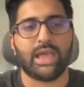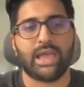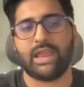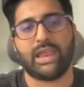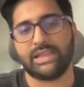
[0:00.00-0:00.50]

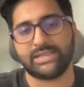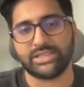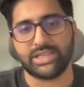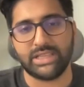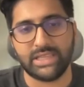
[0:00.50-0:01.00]
And
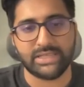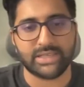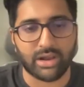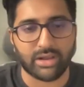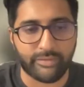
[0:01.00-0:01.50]
essentially, these
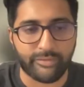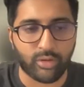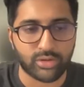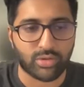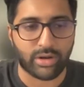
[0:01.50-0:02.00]
are the
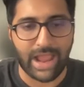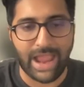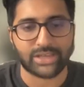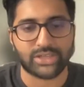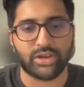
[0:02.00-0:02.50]
folks who are
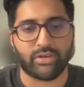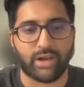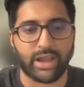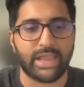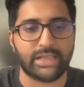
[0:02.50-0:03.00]
actually
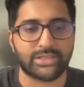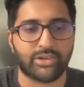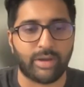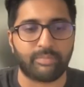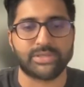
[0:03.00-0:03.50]
running
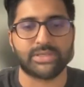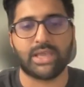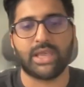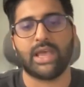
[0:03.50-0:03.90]
scripts